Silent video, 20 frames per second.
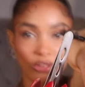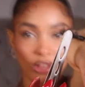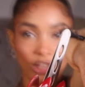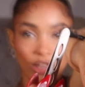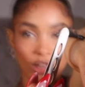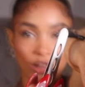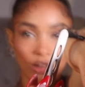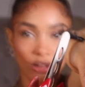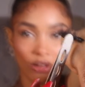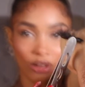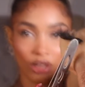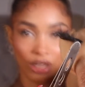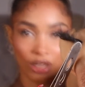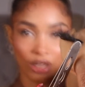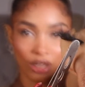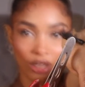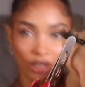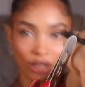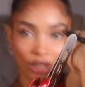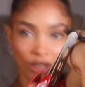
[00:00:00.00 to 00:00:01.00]
y'all.
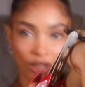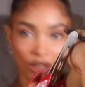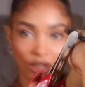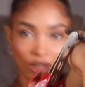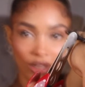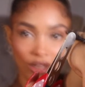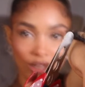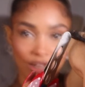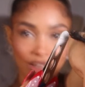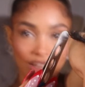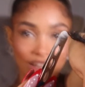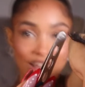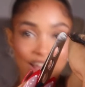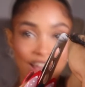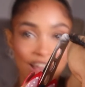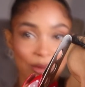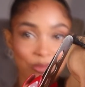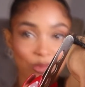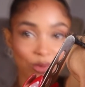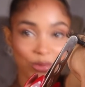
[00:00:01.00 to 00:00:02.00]
Like,
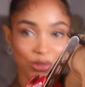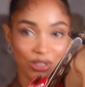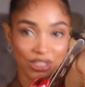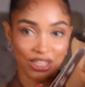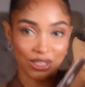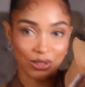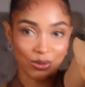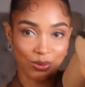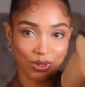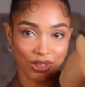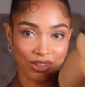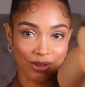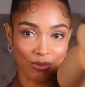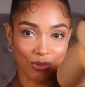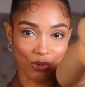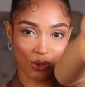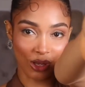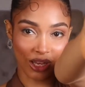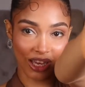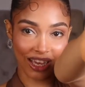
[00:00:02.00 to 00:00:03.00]
I'm obsessed with them.
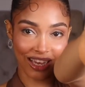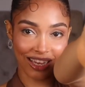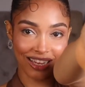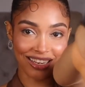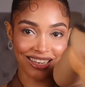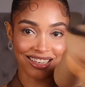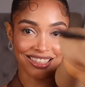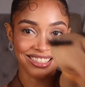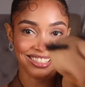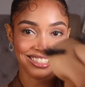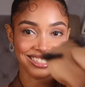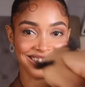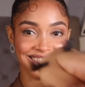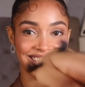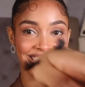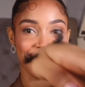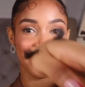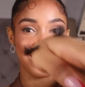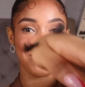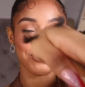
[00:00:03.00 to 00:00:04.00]
Okay, let's just
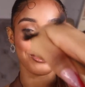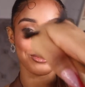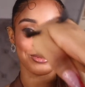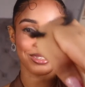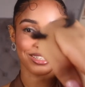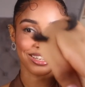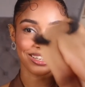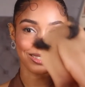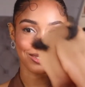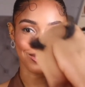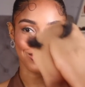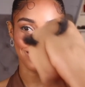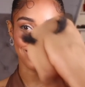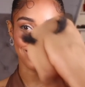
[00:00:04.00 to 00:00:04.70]
say I'm obsessed with